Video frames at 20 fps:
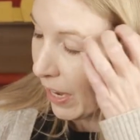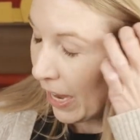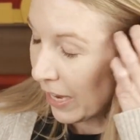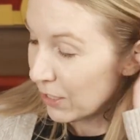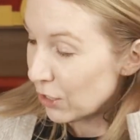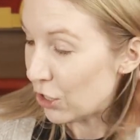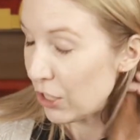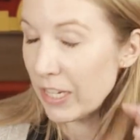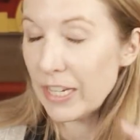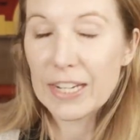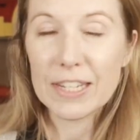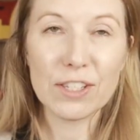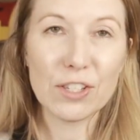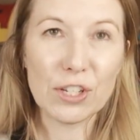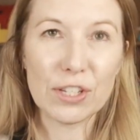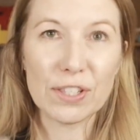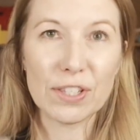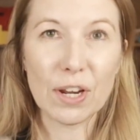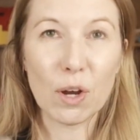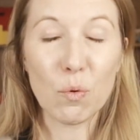And she is
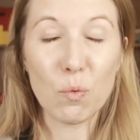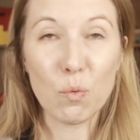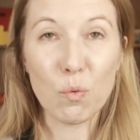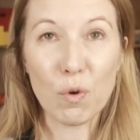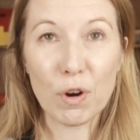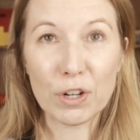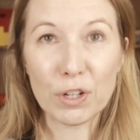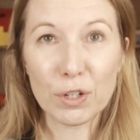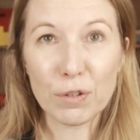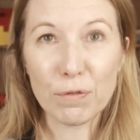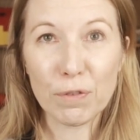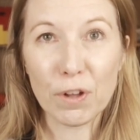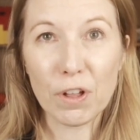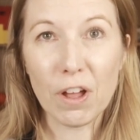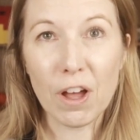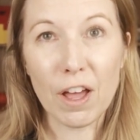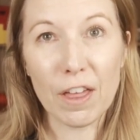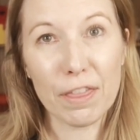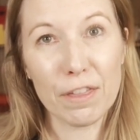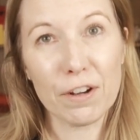just a wonderful
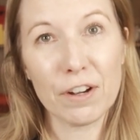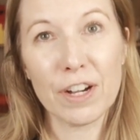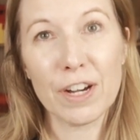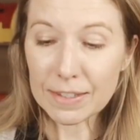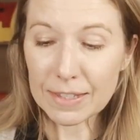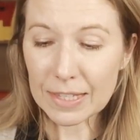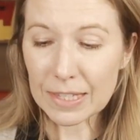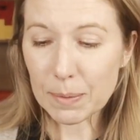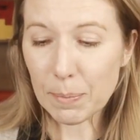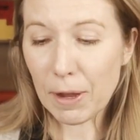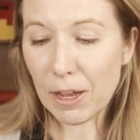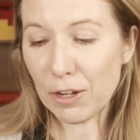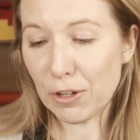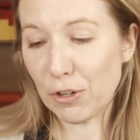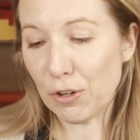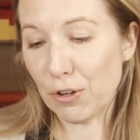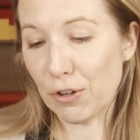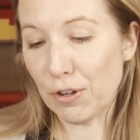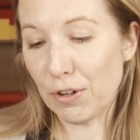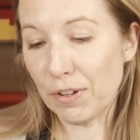author. This is about a
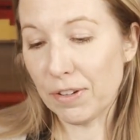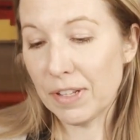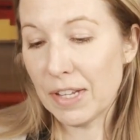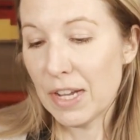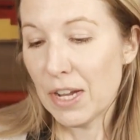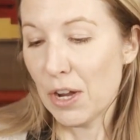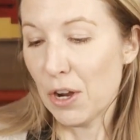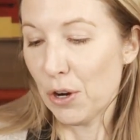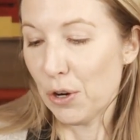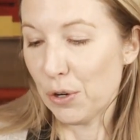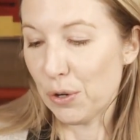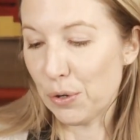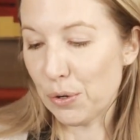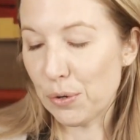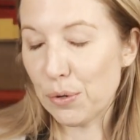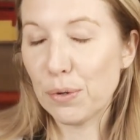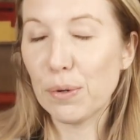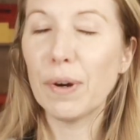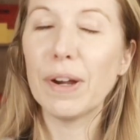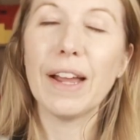girl
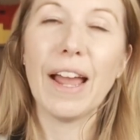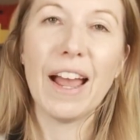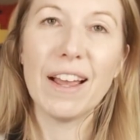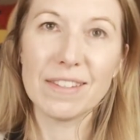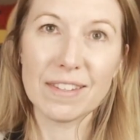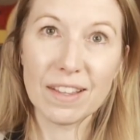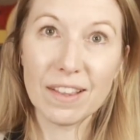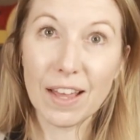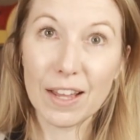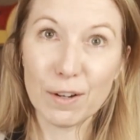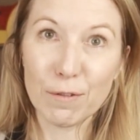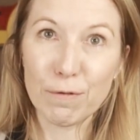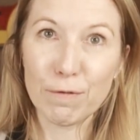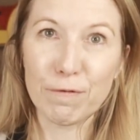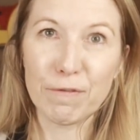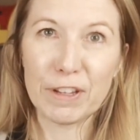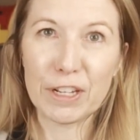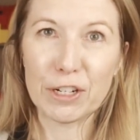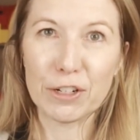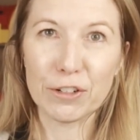who has a lot of
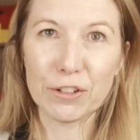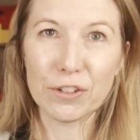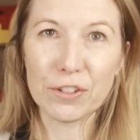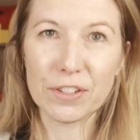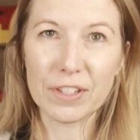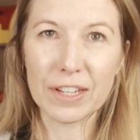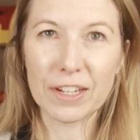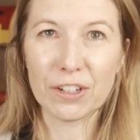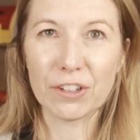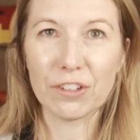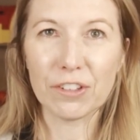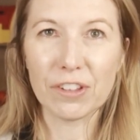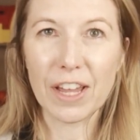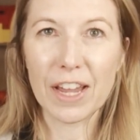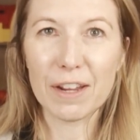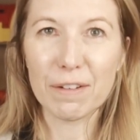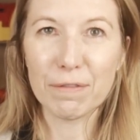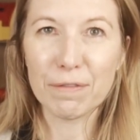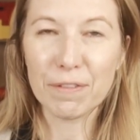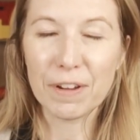fears in her
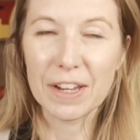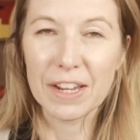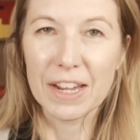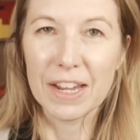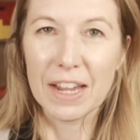life.